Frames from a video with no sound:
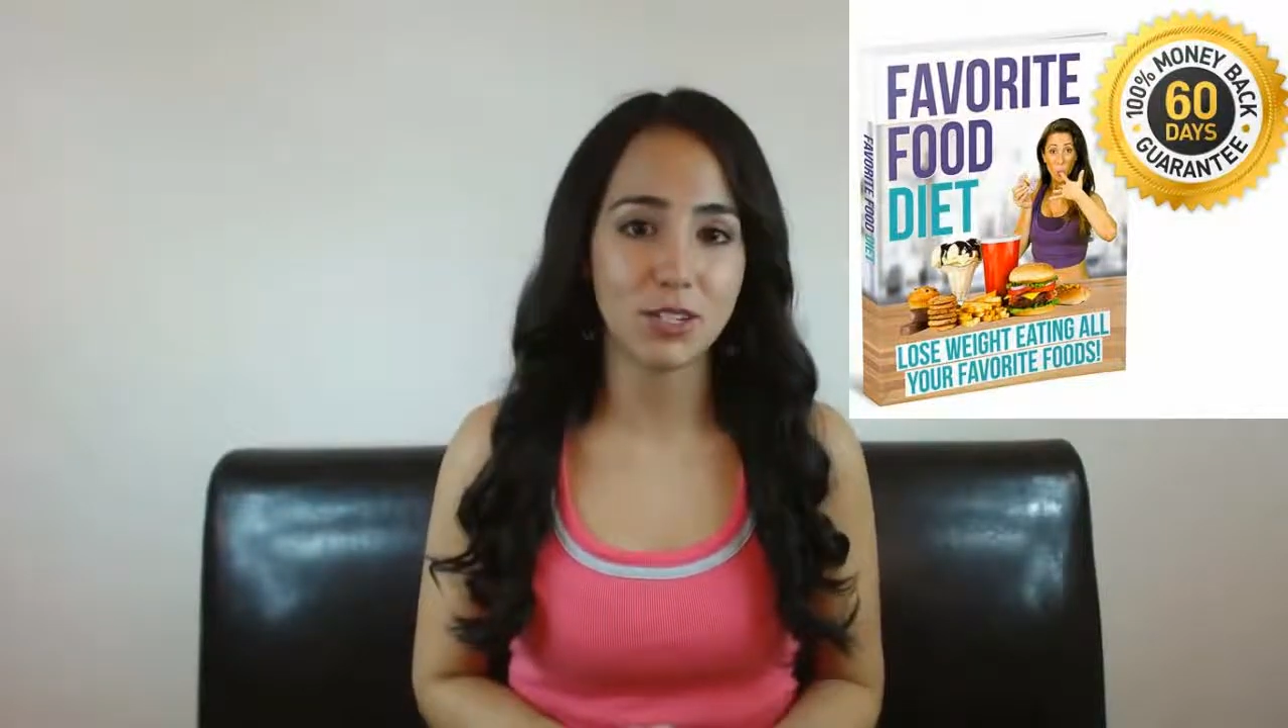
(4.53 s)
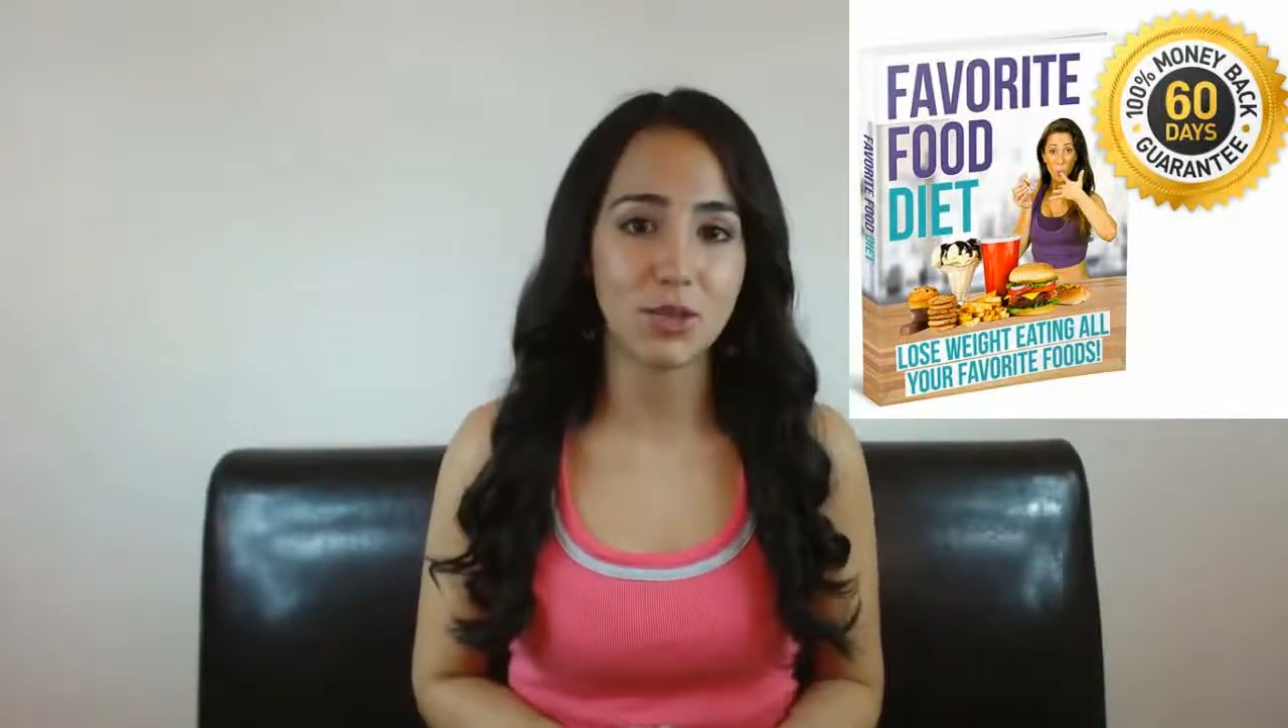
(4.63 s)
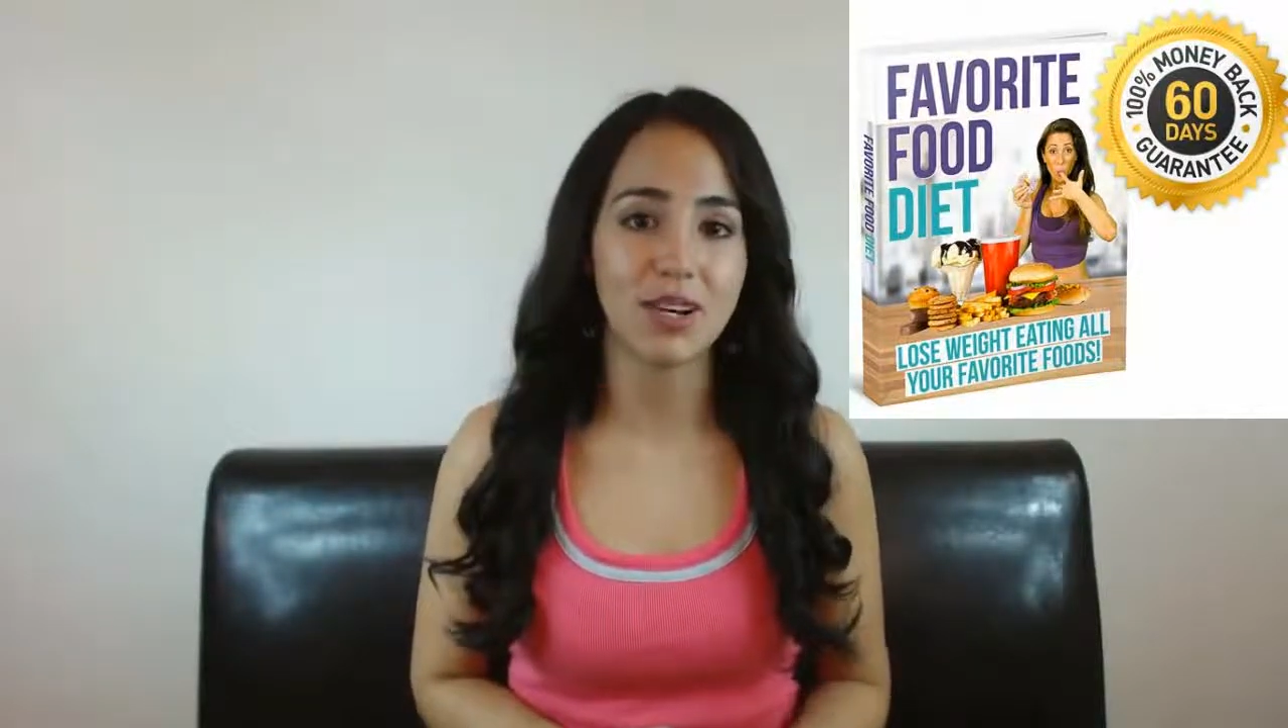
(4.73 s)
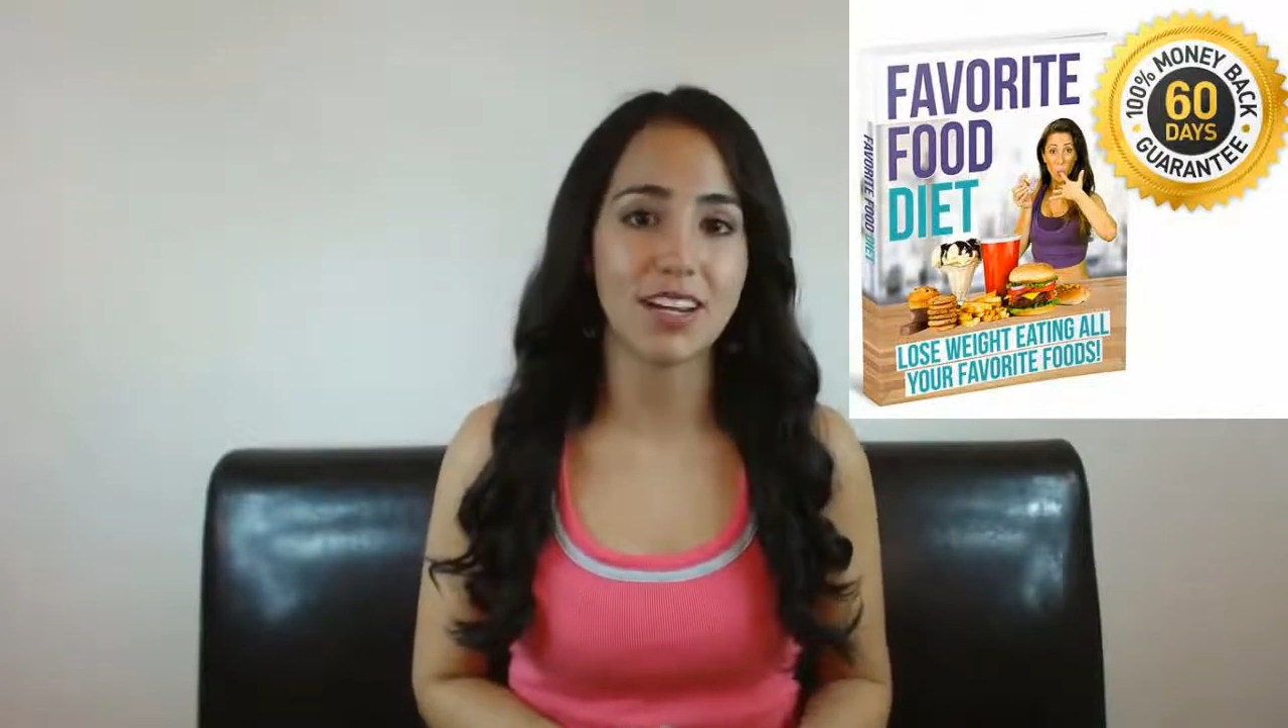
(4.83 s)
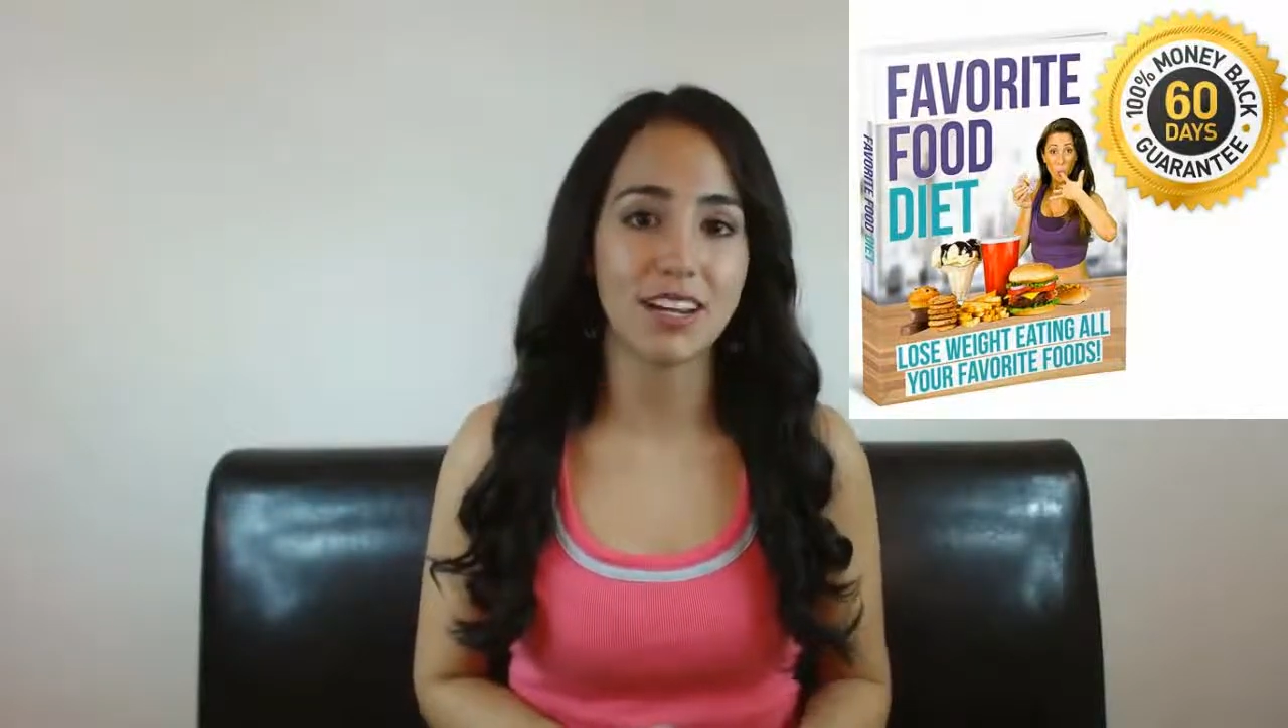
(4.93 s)

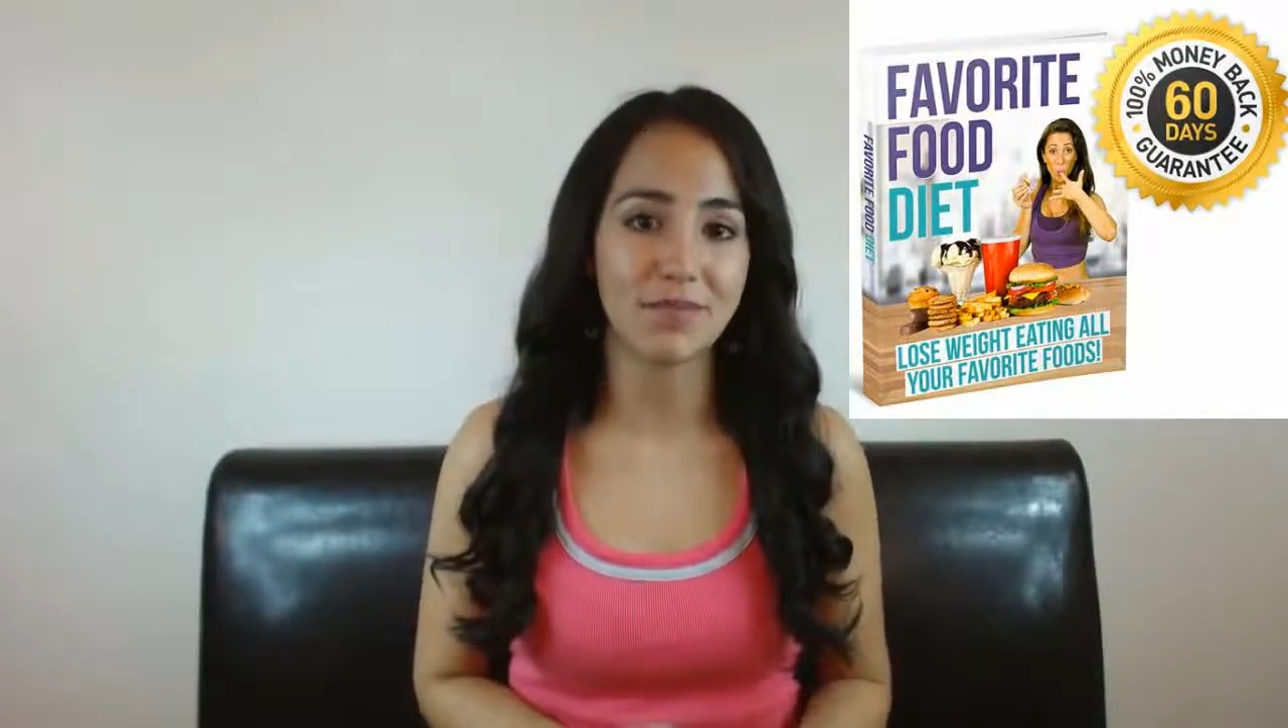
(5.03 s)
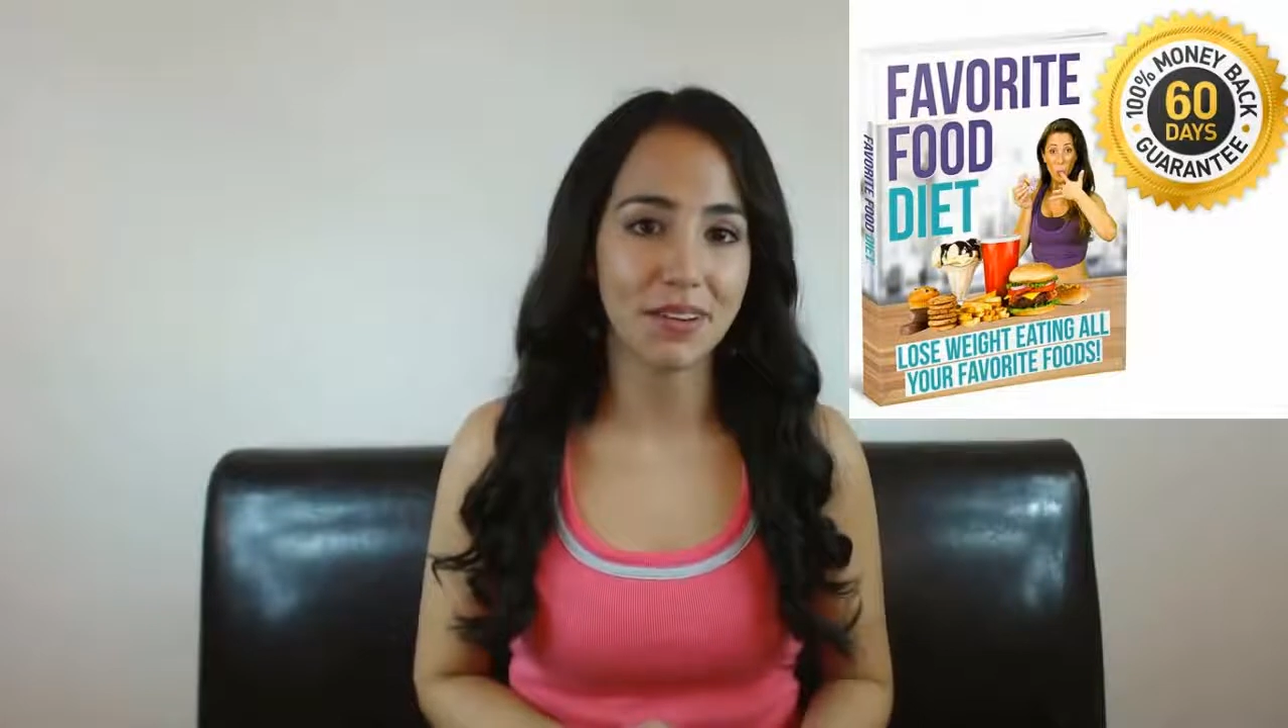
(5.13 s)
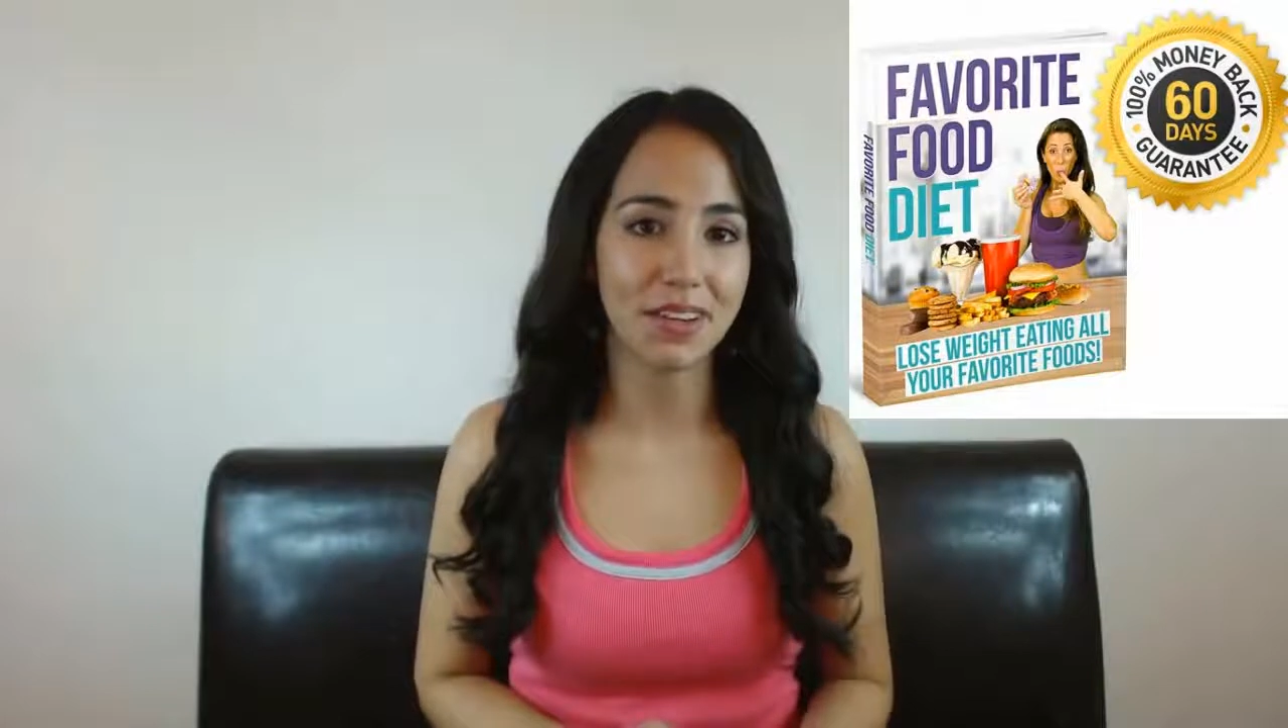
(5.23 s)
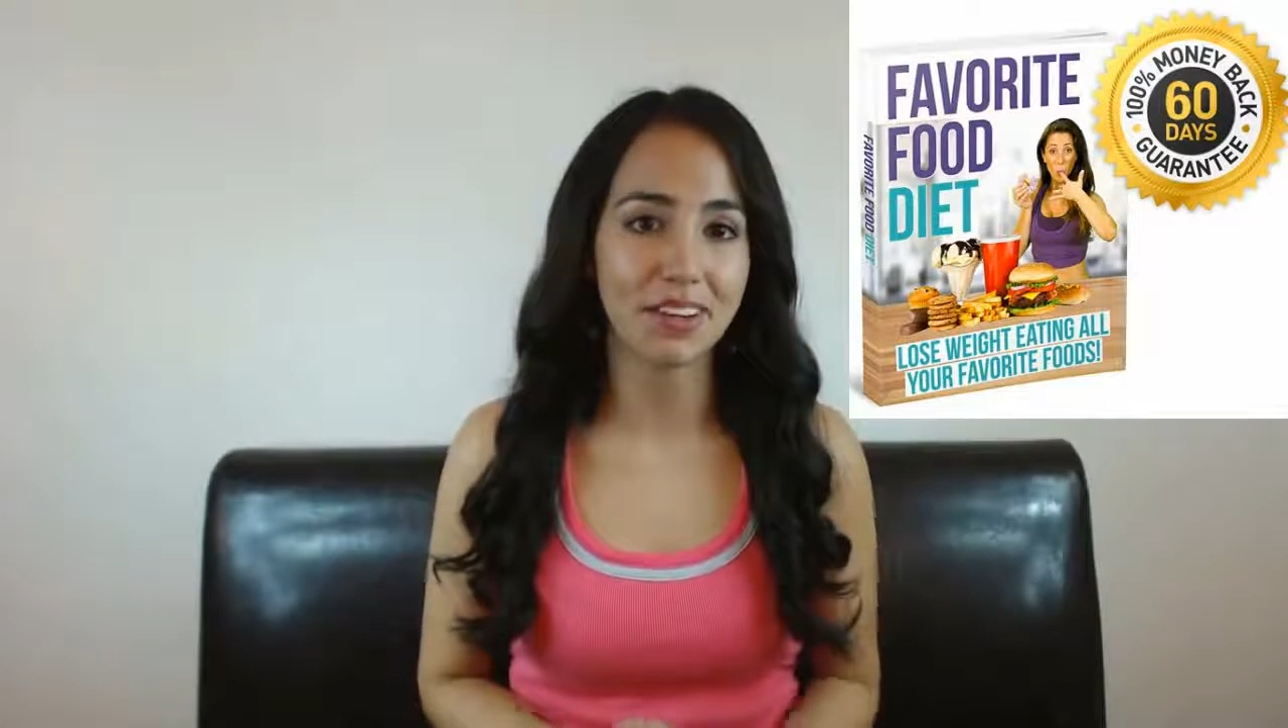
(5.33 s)
story